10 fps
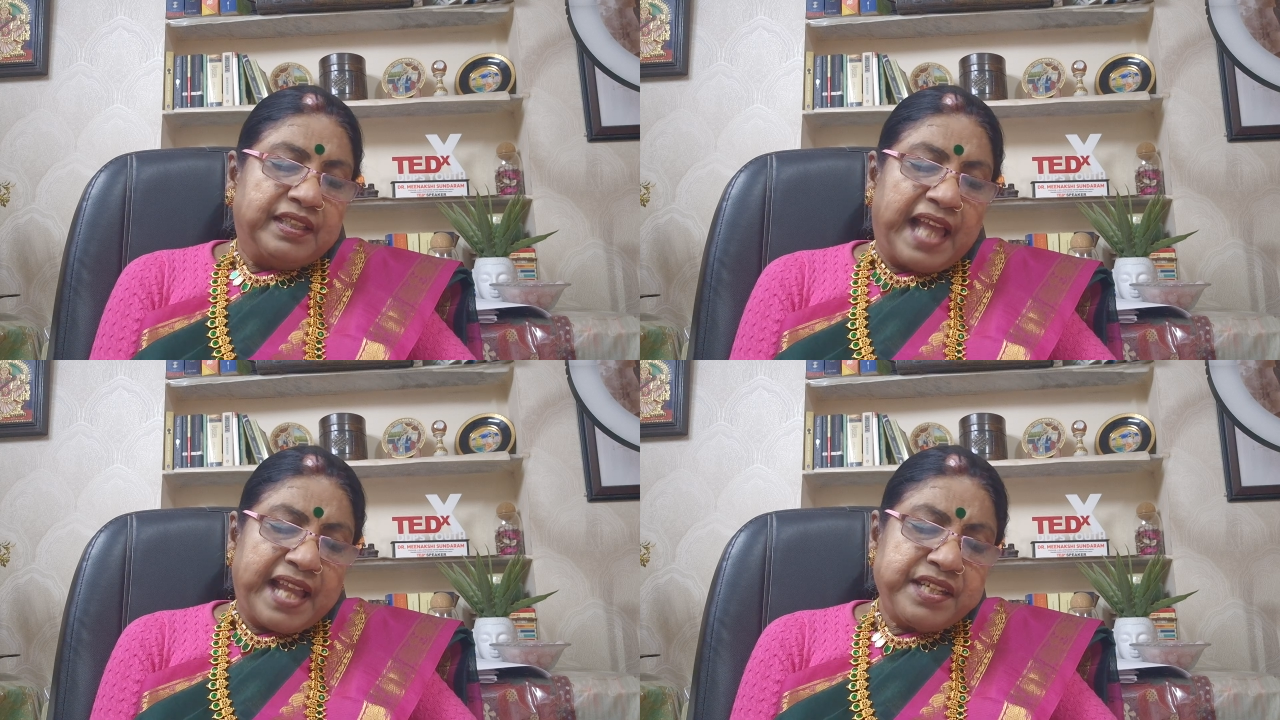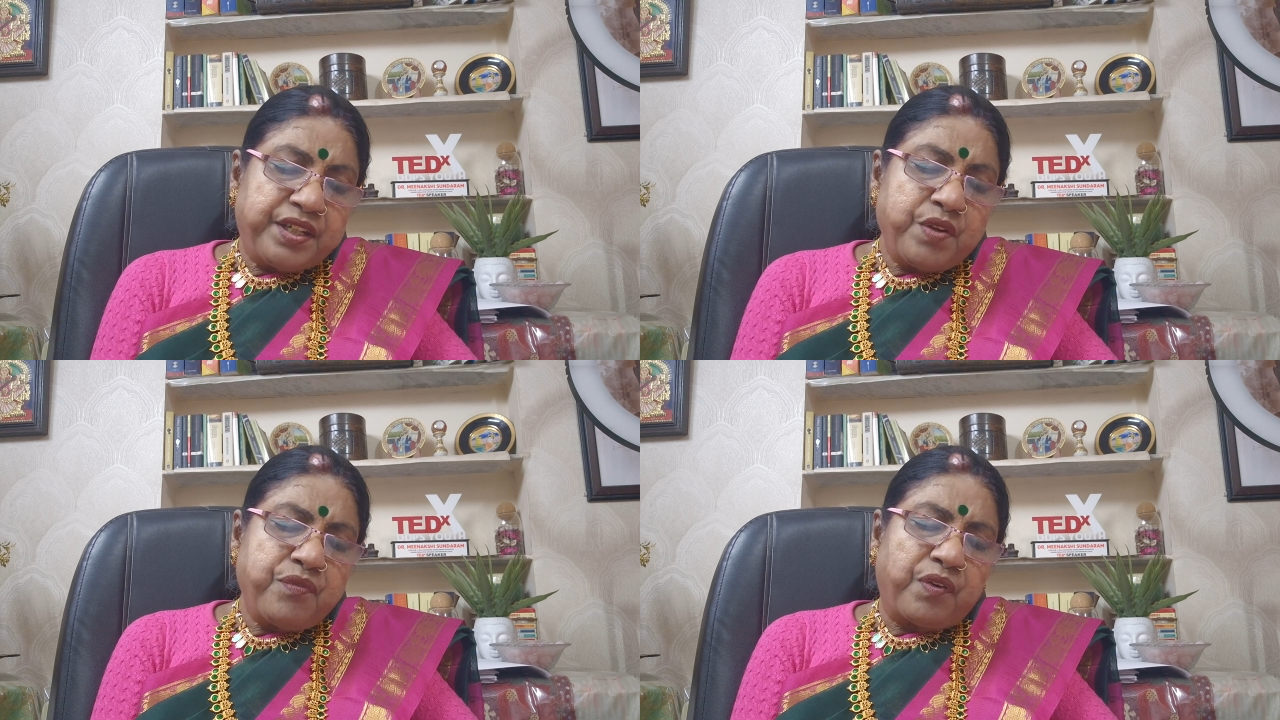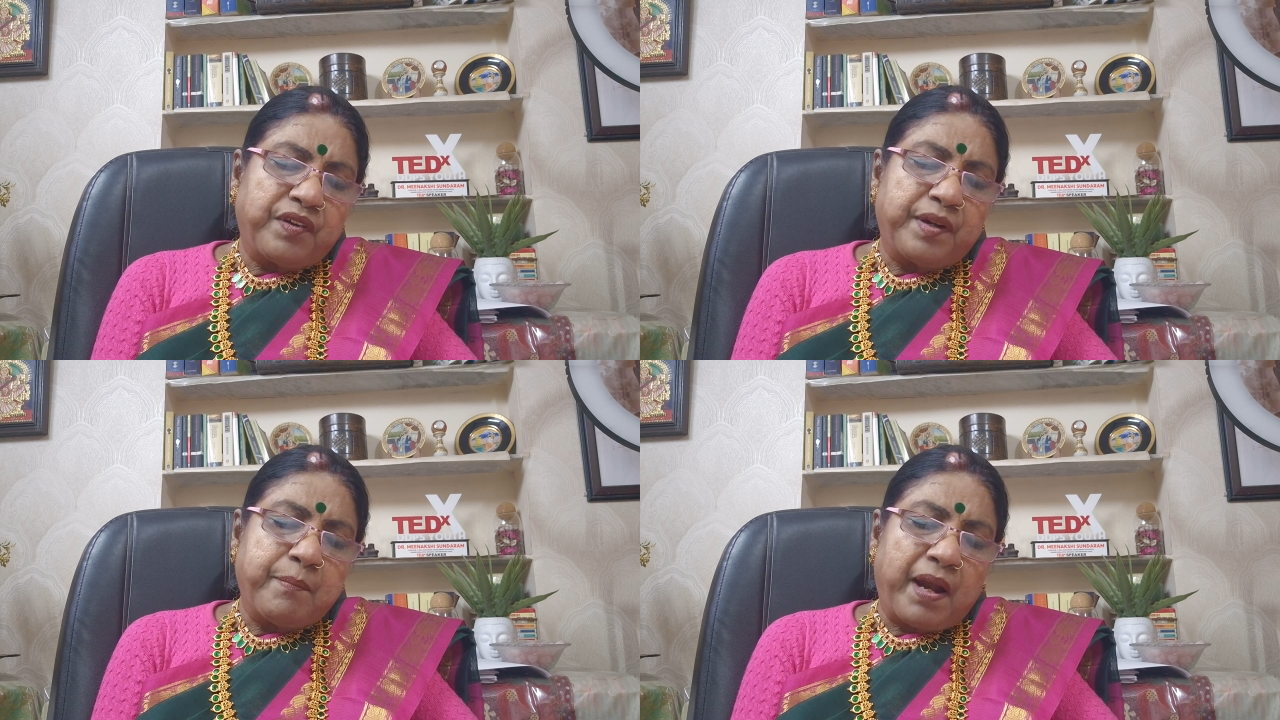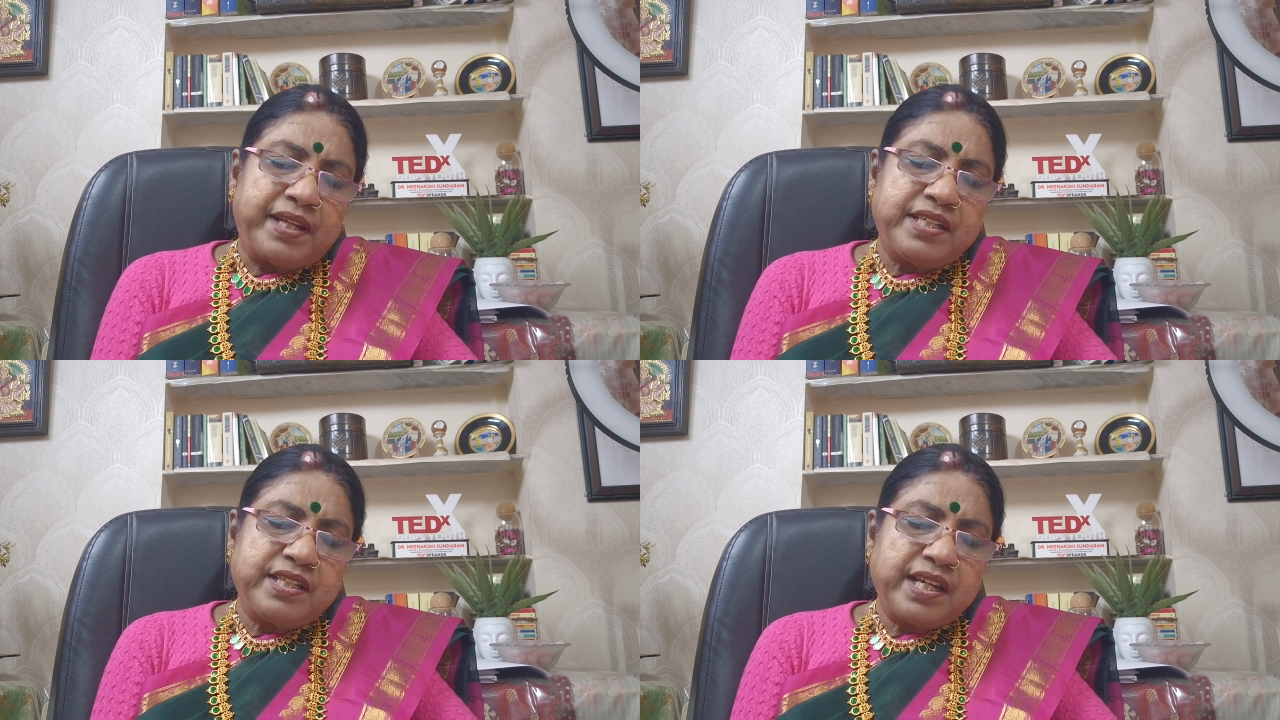Thank you for
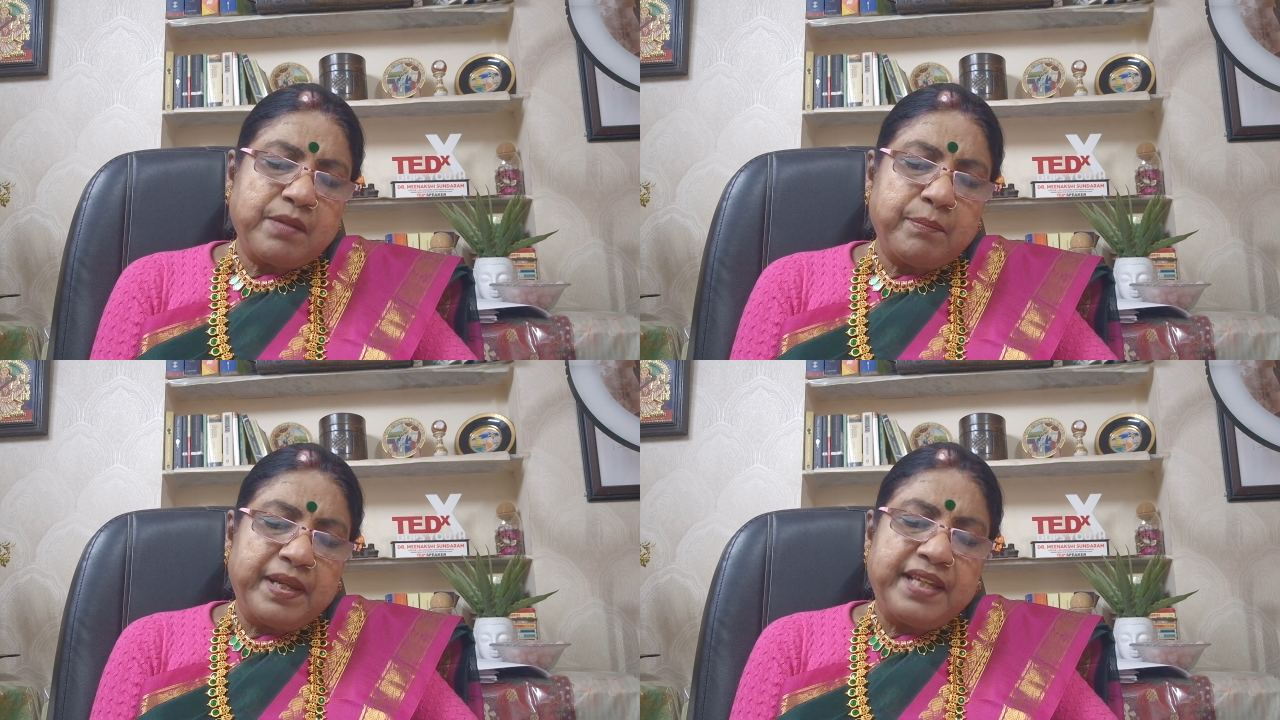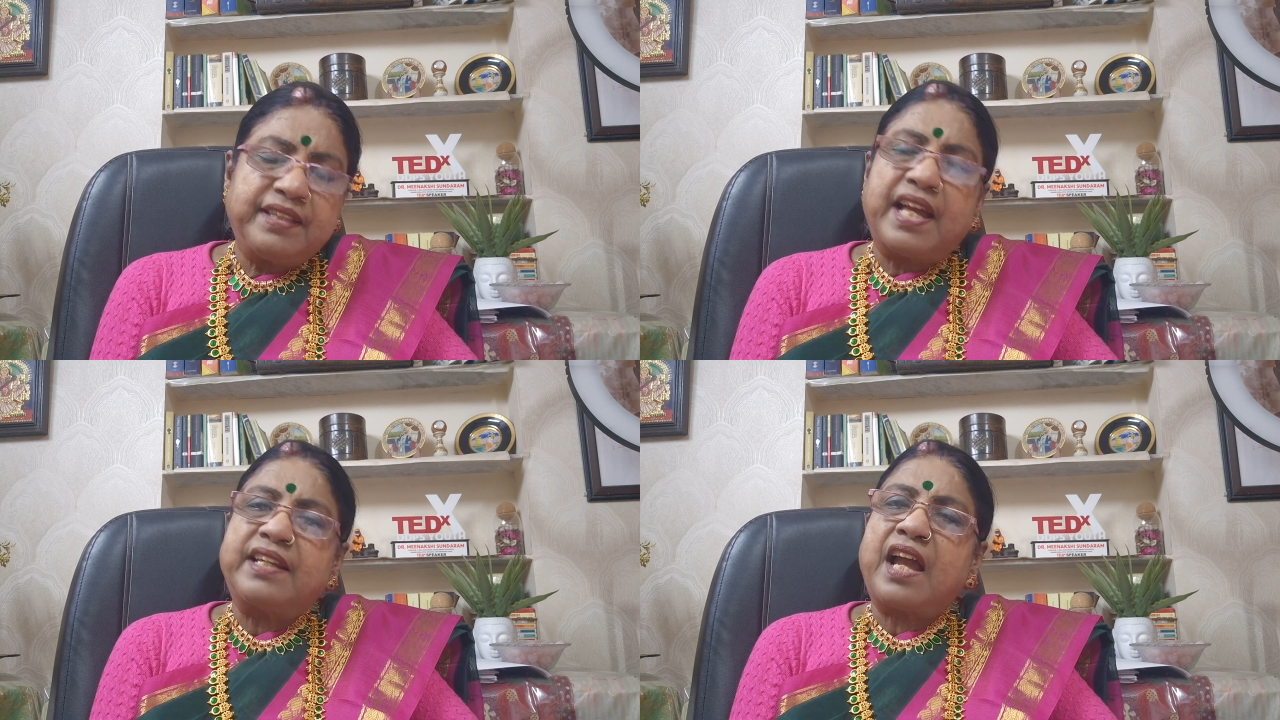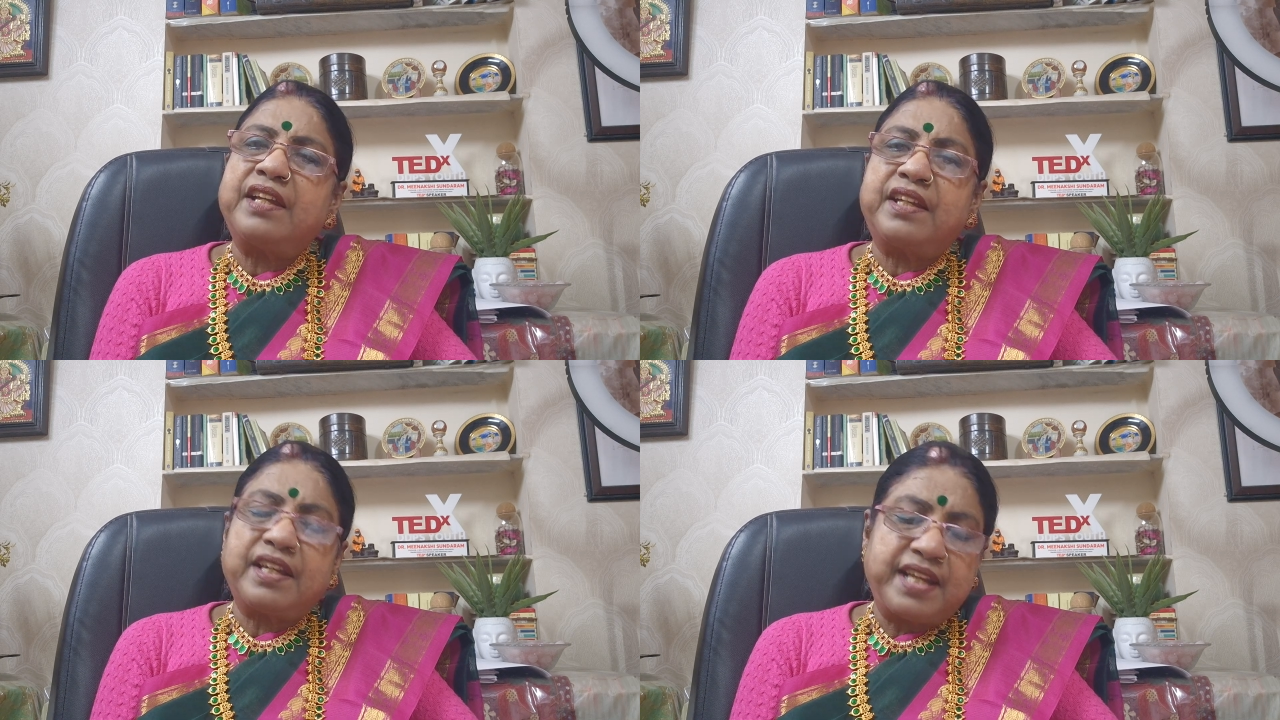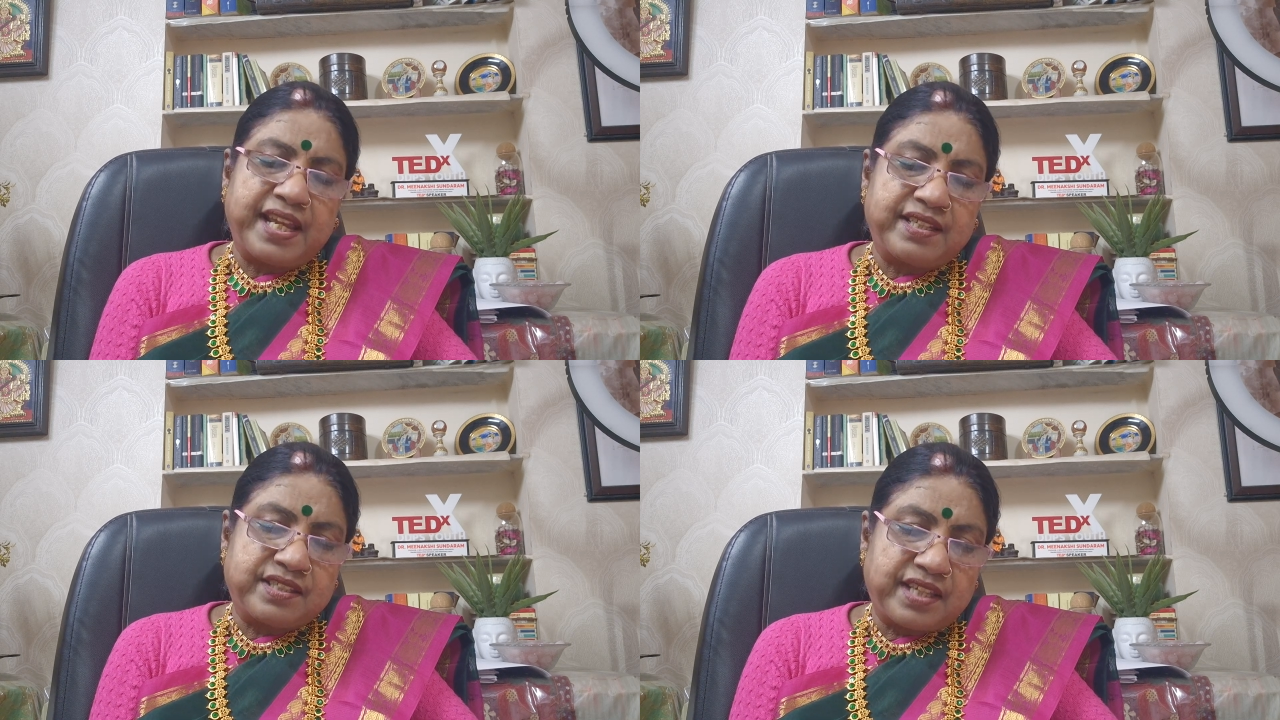reminding me that I can
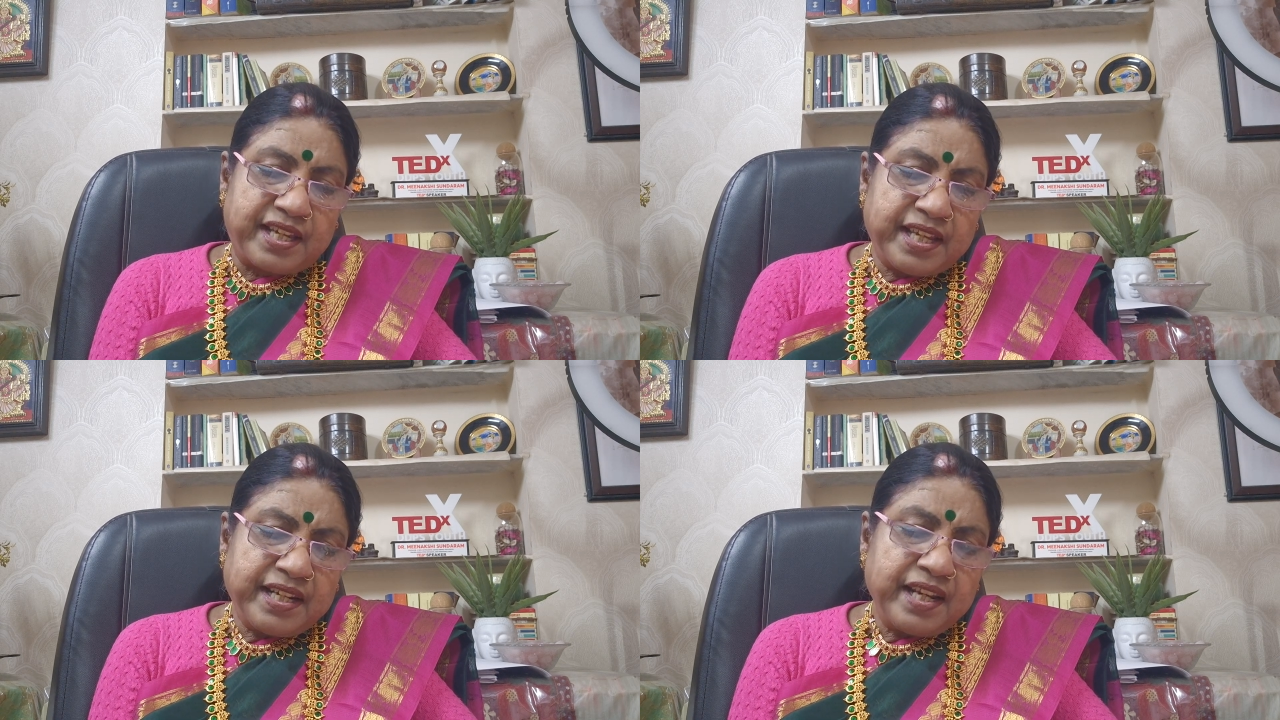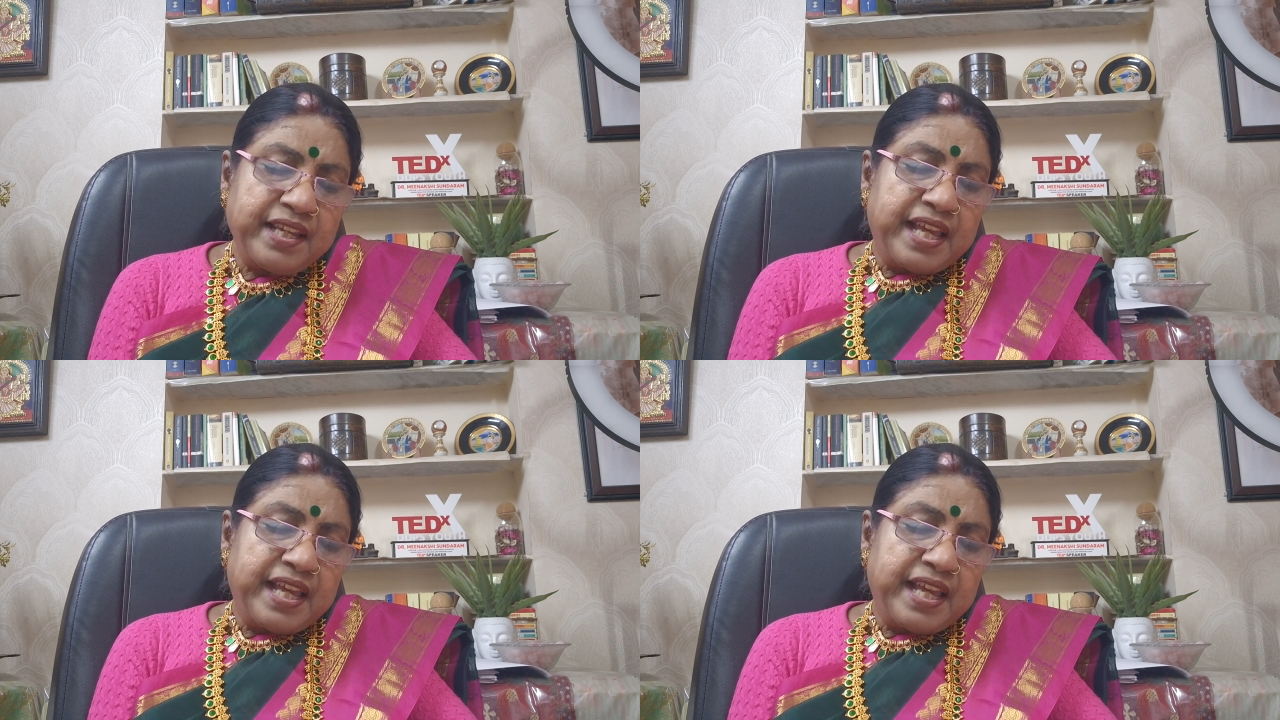exhale